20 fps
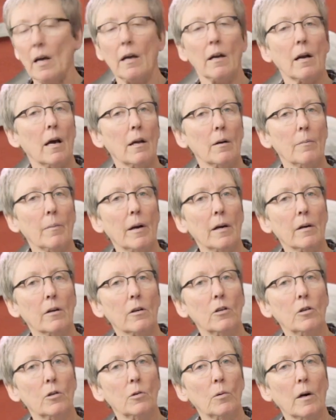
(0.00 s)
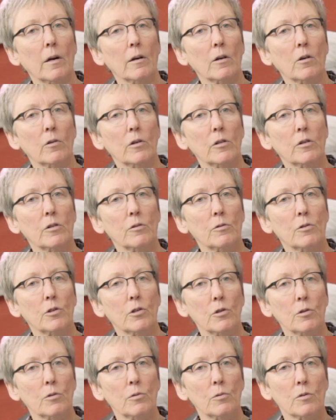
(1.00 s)
not automatic, you are going to
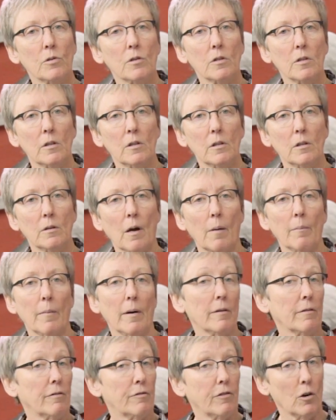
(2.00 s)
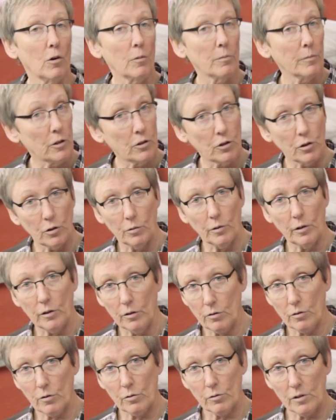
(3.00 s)
choose the amount of foam that you
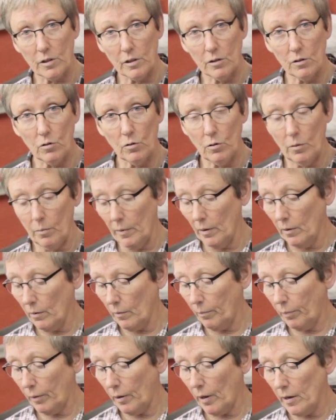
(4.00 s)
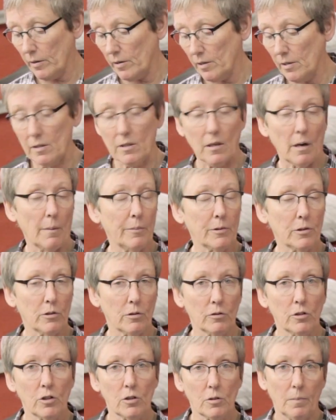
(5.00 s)
introduce into the milk plus the
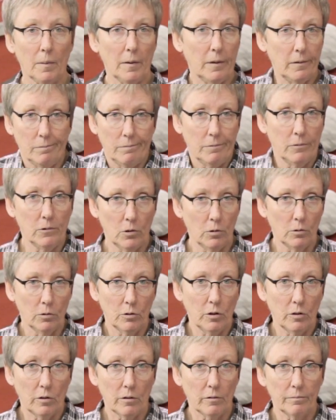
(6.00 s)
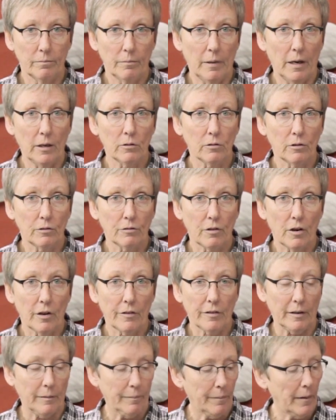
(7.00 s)
temperature just by doing your manual
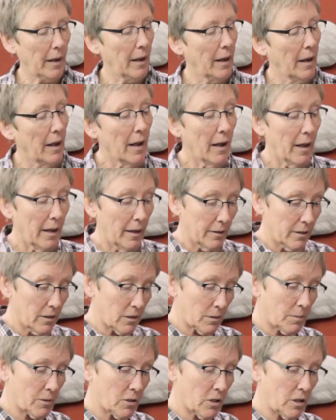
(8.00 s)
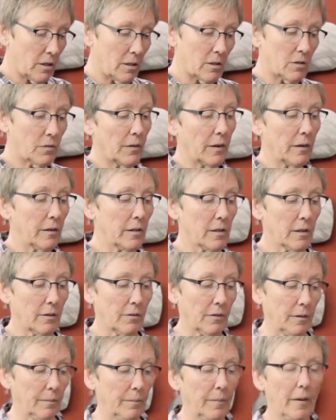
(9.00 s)
frothing. This machine is very
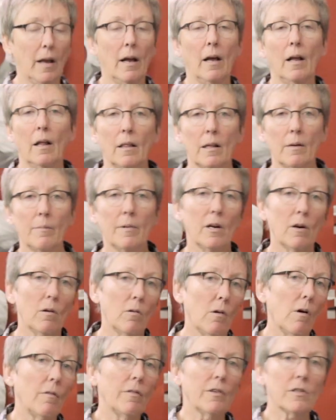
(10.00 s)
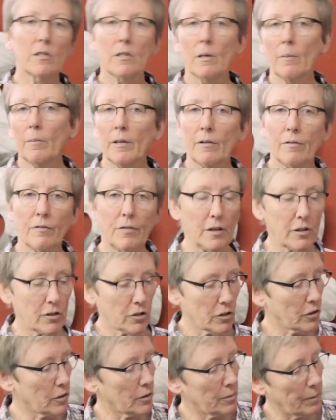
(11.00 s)
different. Let me go over some of the
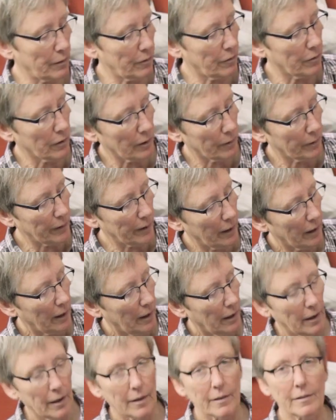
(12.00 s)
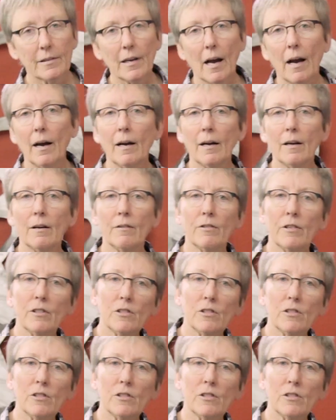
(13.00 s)
features before we dive